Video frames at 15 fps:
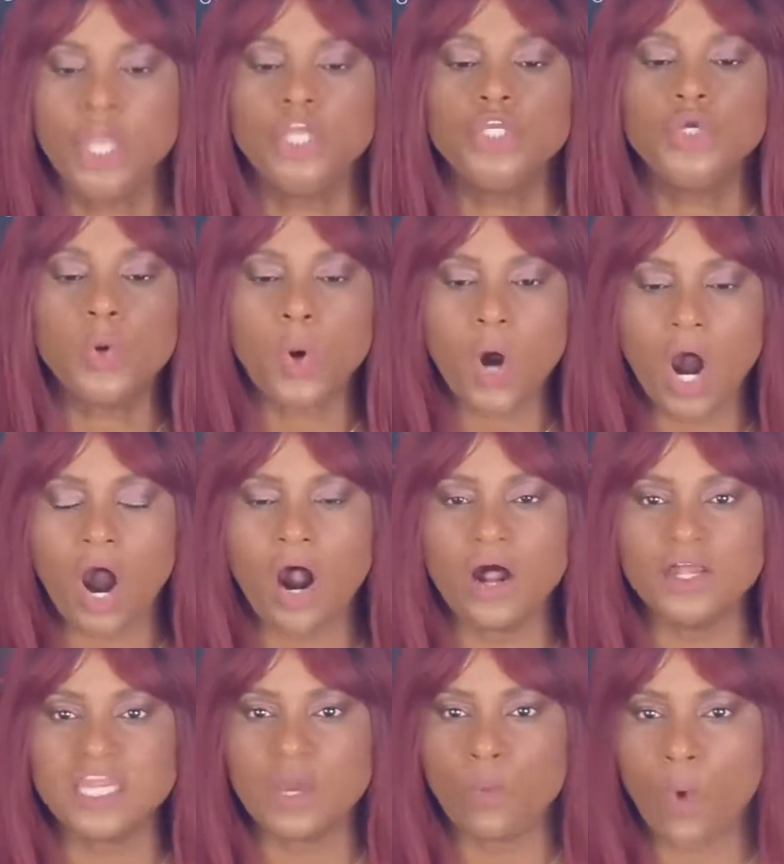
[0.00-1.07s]
You
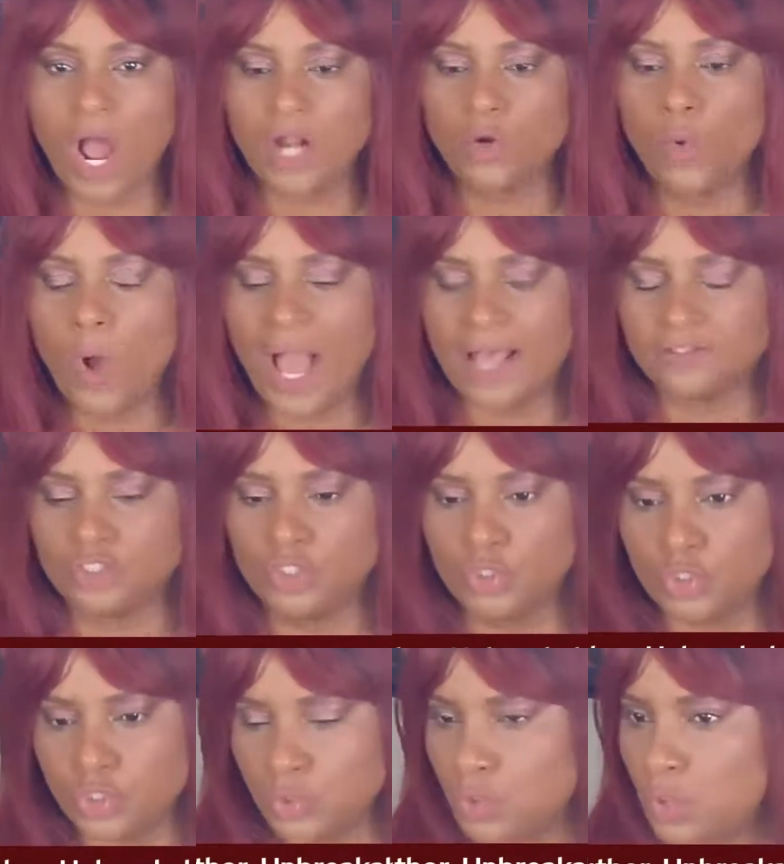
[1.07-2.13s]
are the one who has to
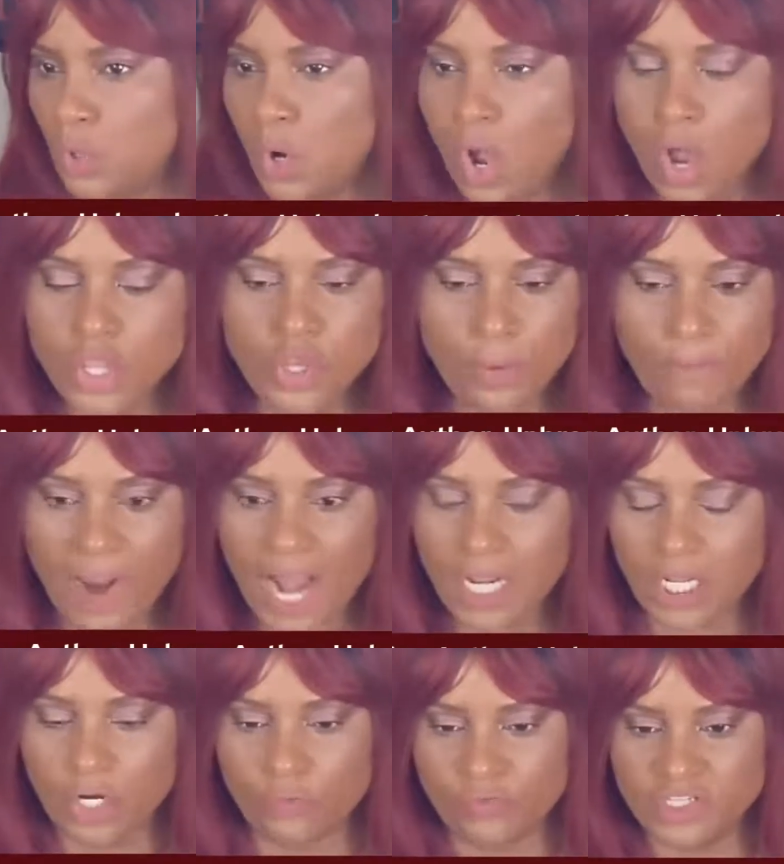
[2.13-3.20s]
do your
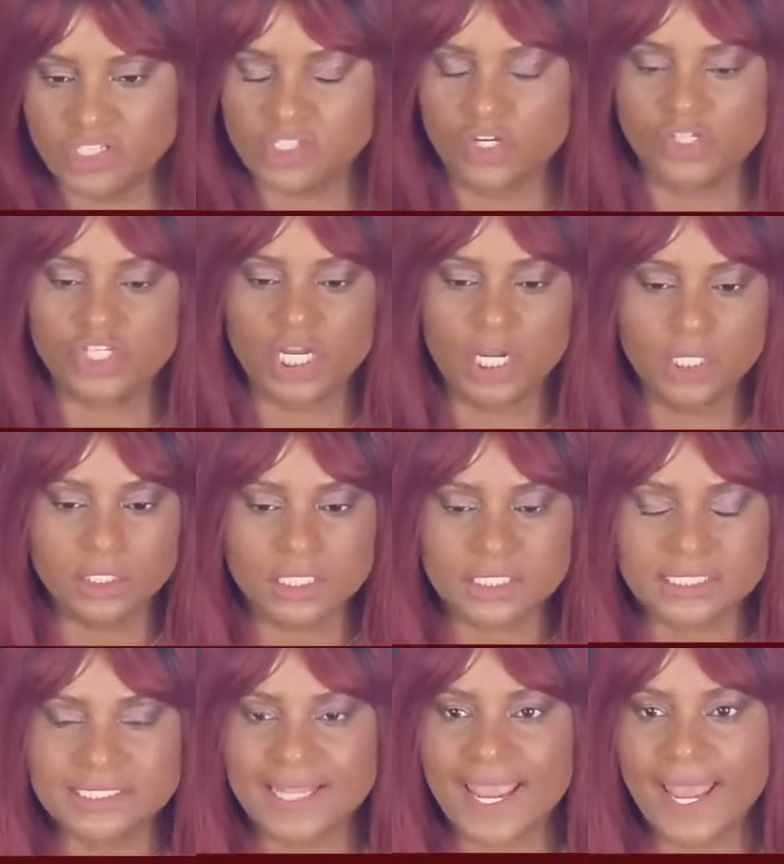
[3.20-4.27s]
market research and
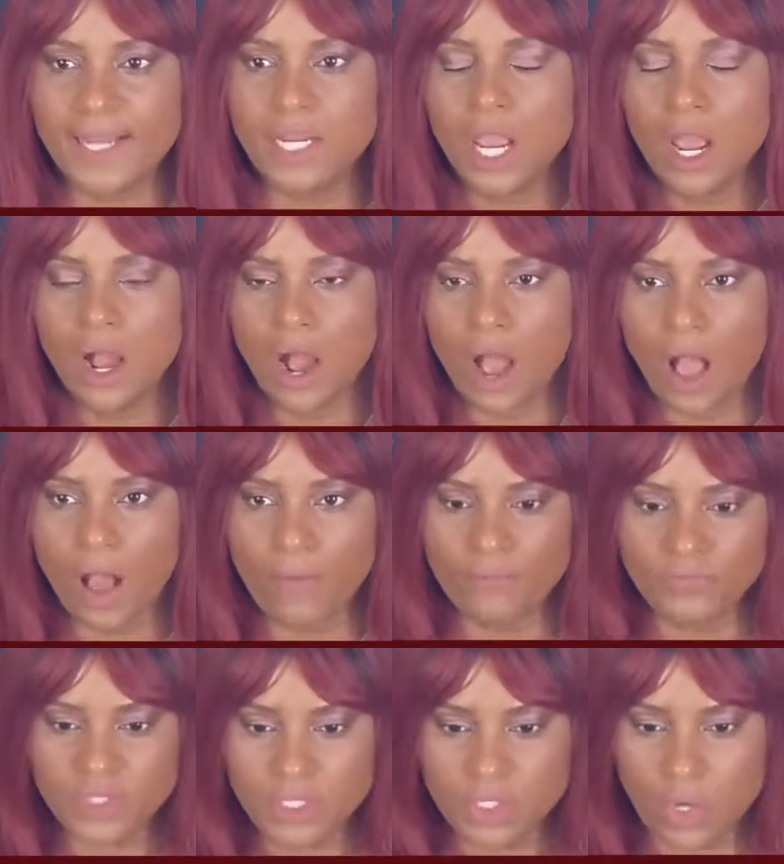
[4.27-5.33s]
understand
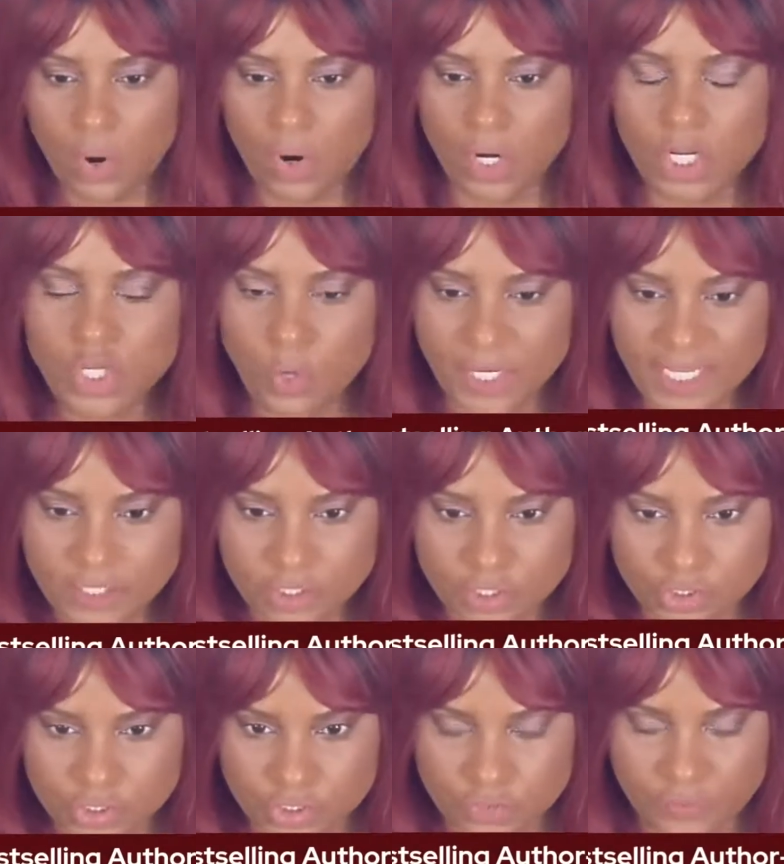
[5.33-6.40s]
your
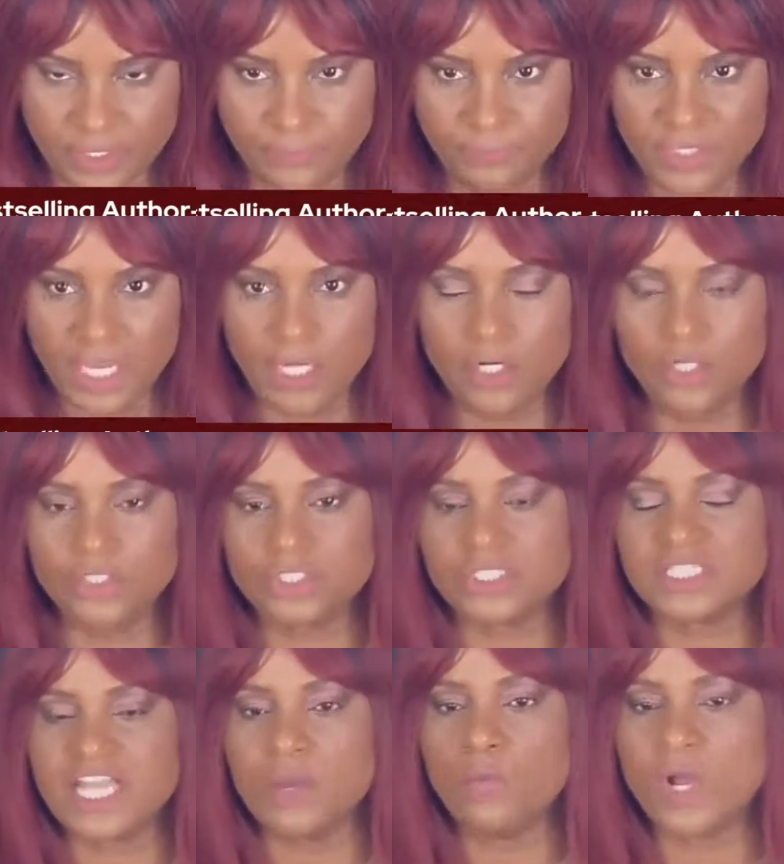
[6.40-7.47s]
industry and
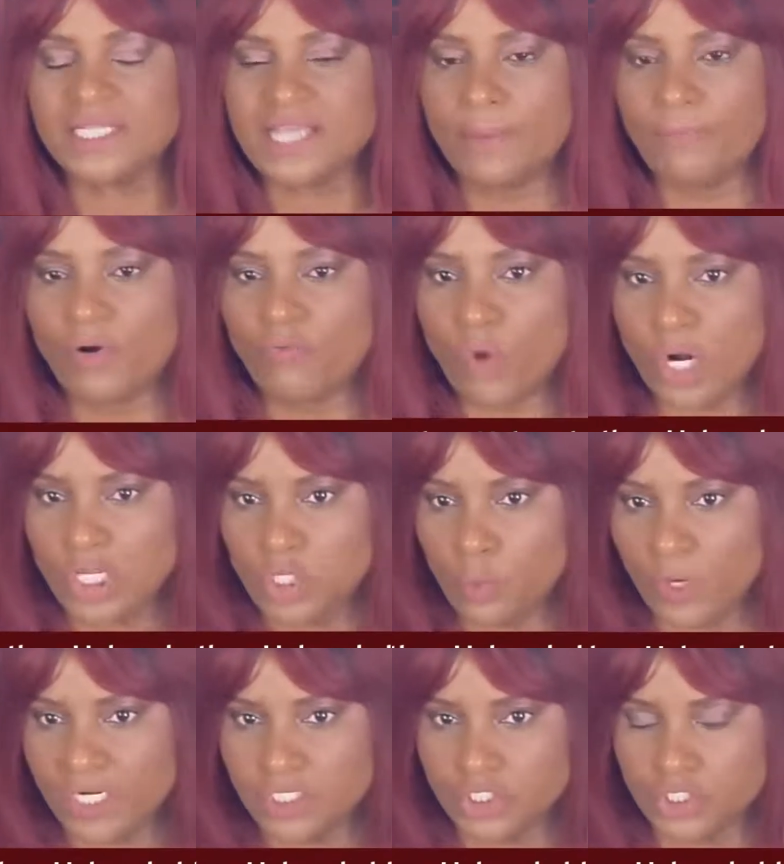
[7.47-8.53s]
understand what type of work you
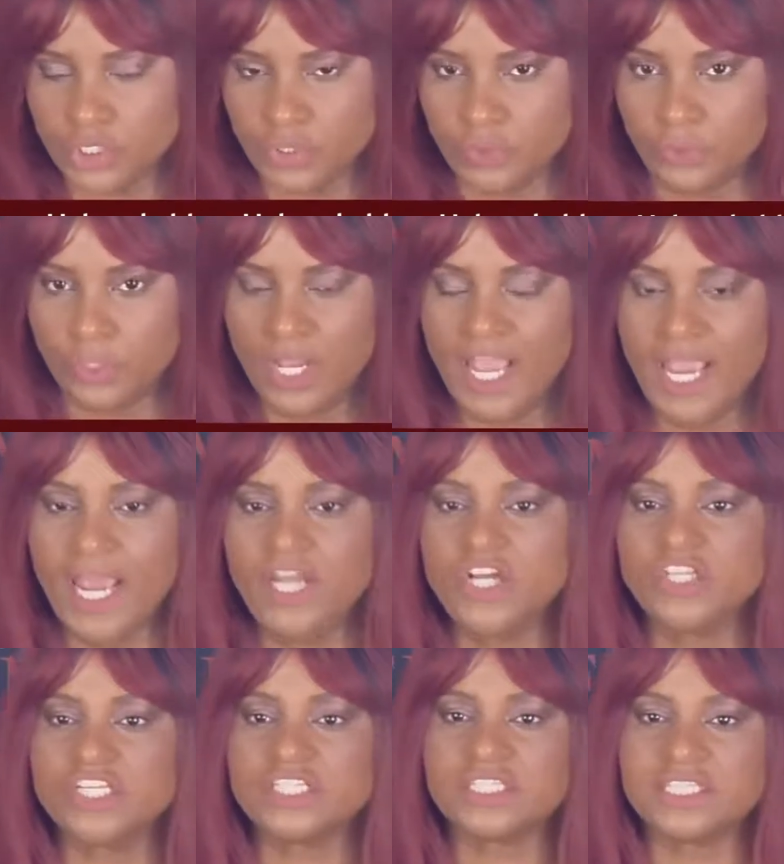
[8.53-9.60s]
want to do and
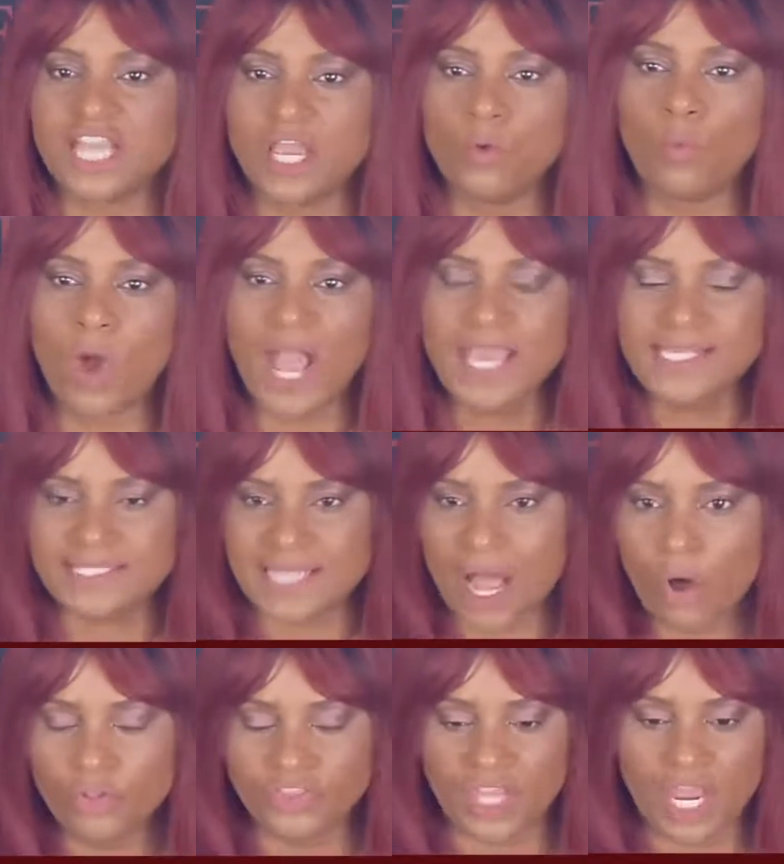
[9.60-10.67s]
understand what is
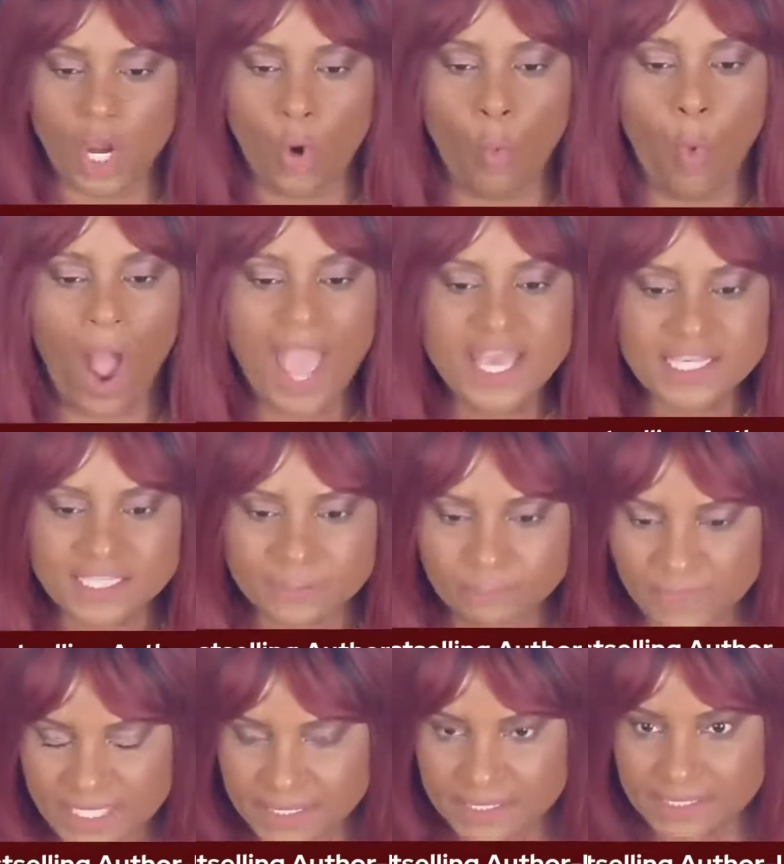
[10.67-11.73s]
out there, what is
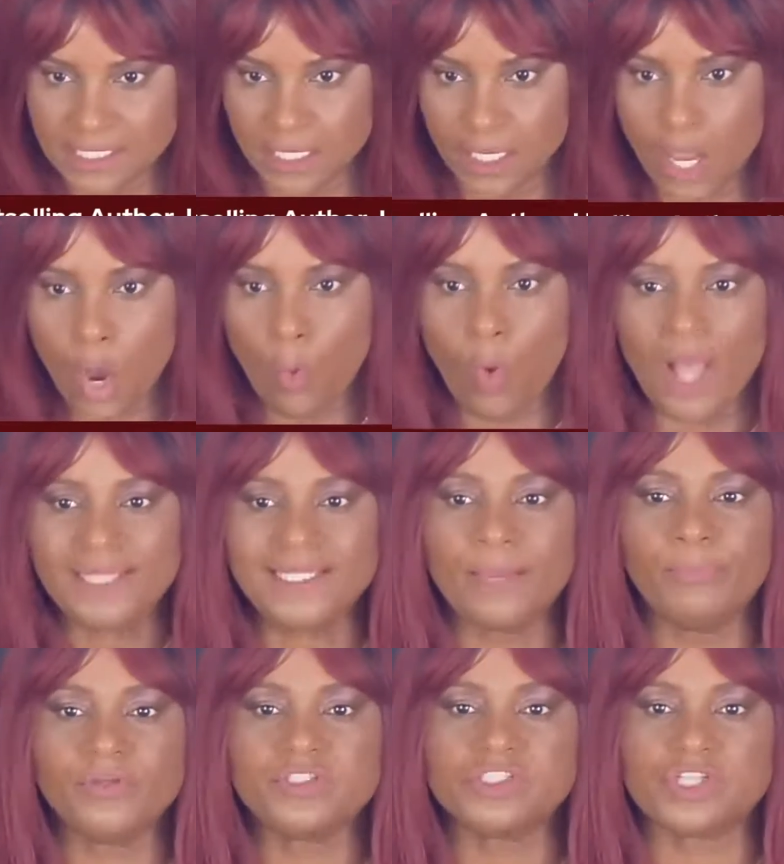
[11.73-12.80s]
missing, what
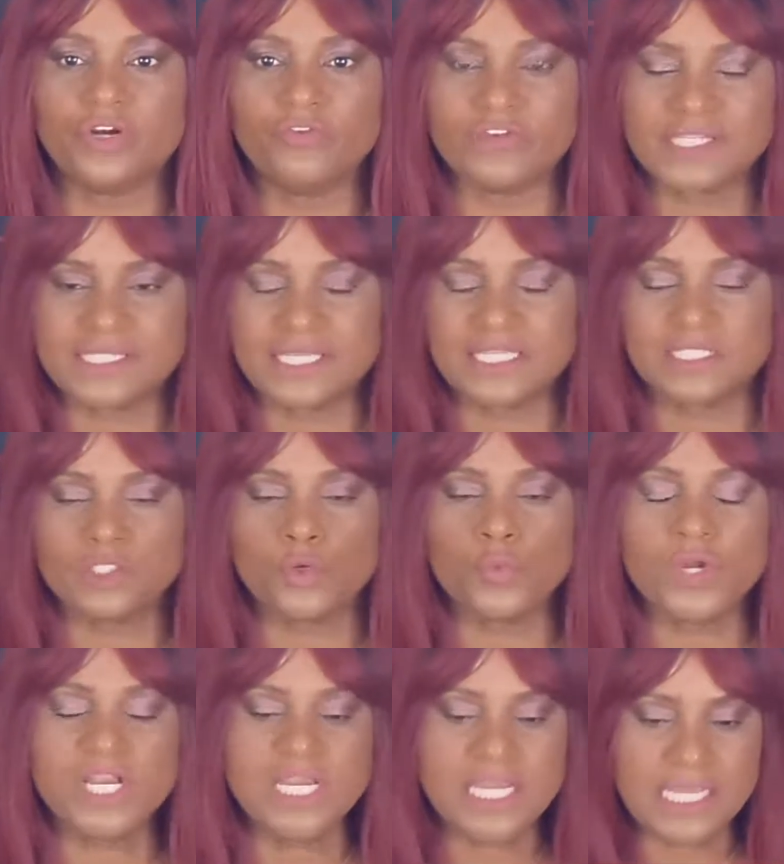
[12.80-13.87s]
type of services do
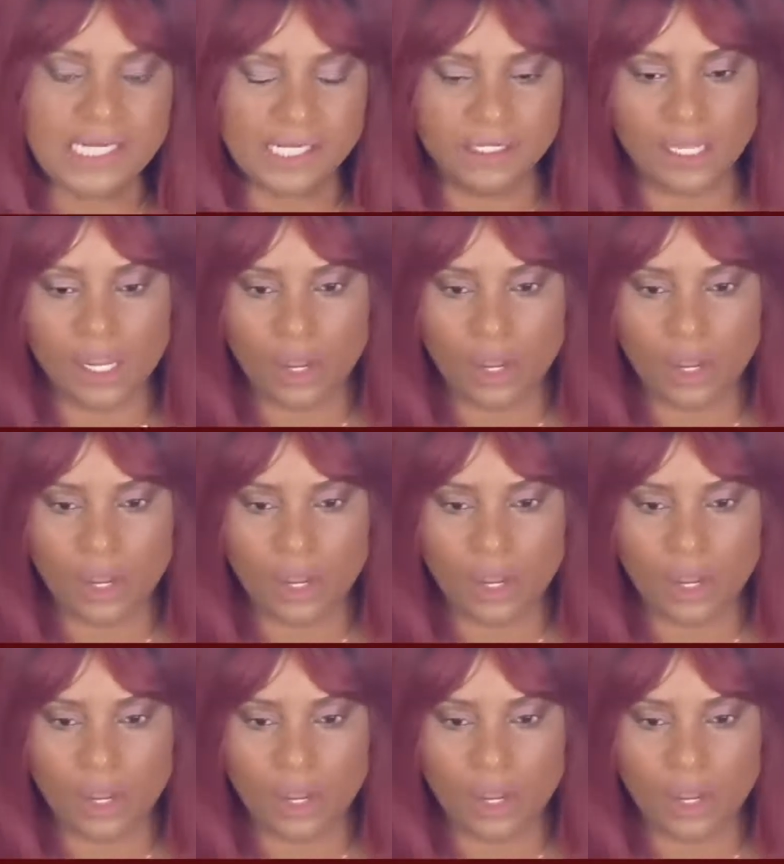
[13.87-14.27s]
we need in the